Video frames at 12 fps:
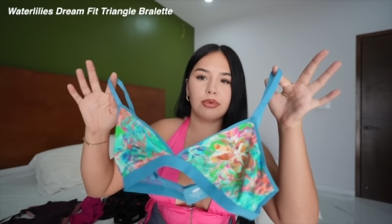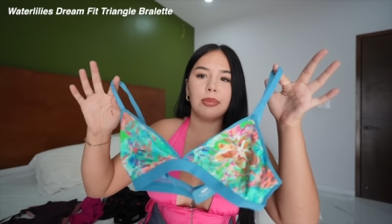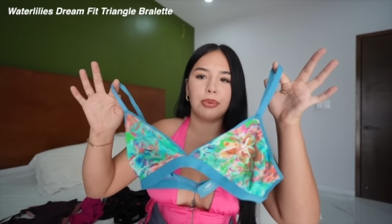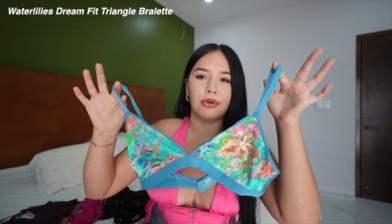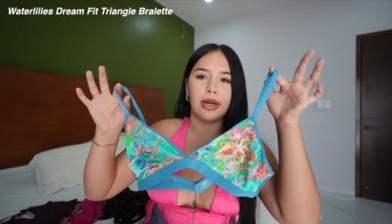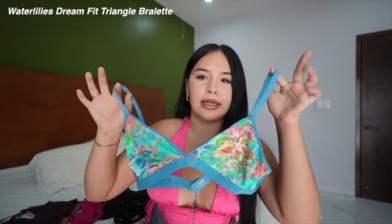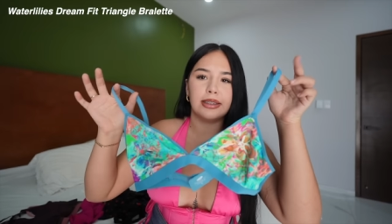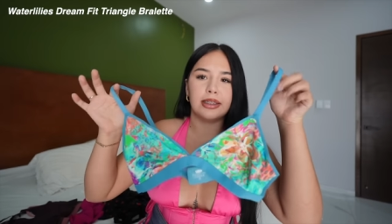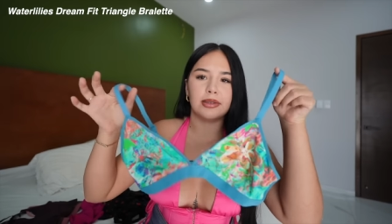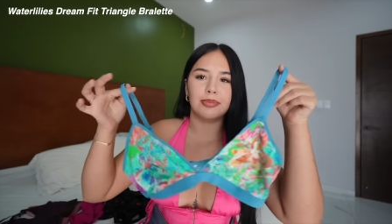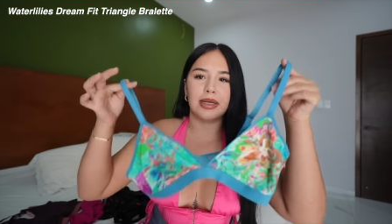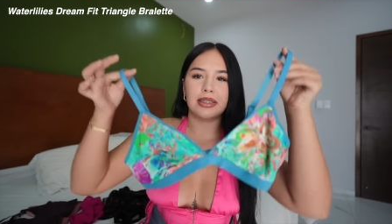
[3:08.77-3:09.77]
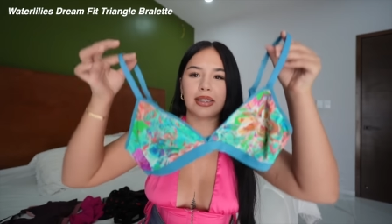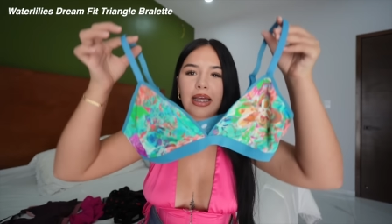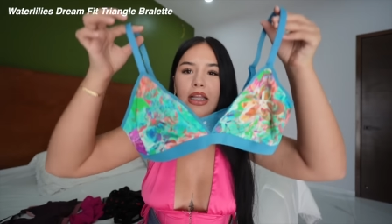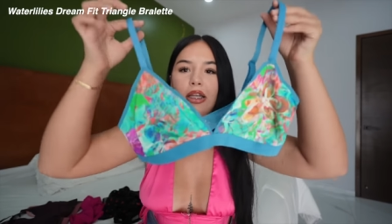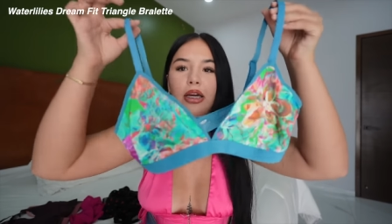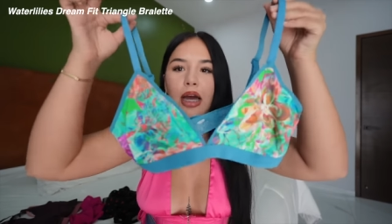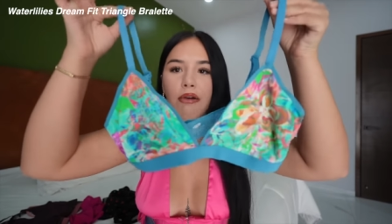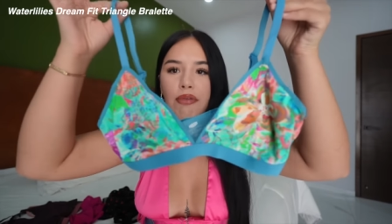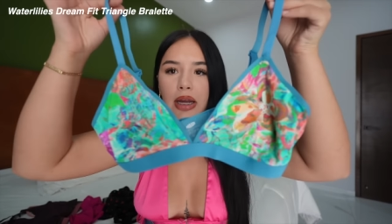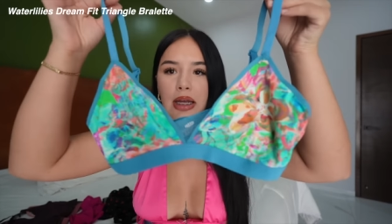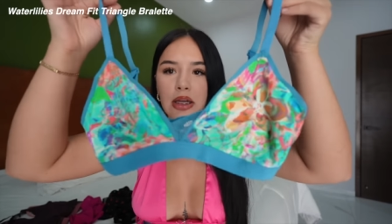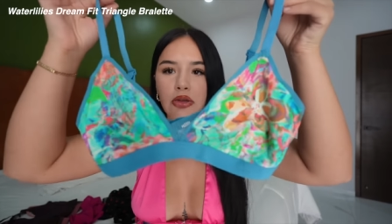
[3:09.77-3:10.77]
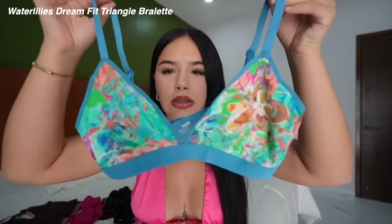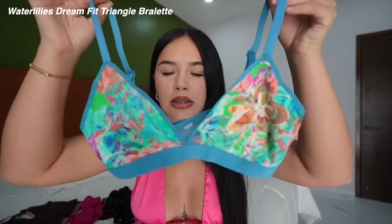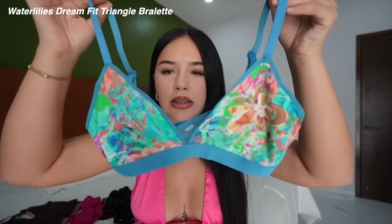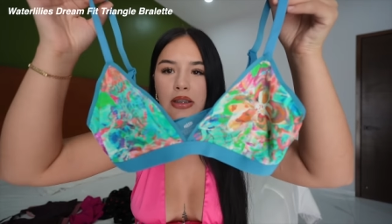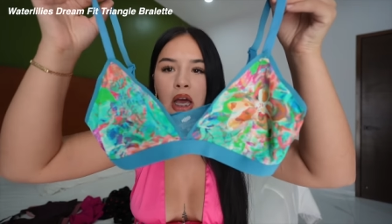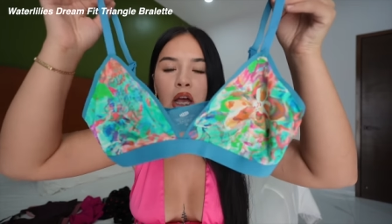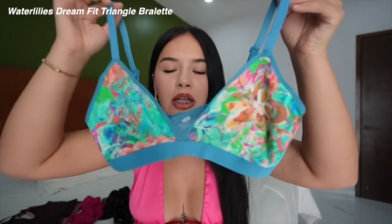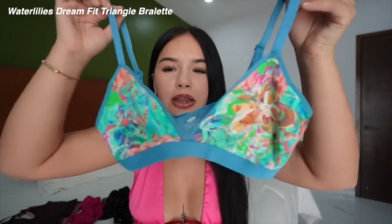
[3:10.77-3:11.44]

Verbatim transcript: what Parade does best. Like look how freaking cute this is.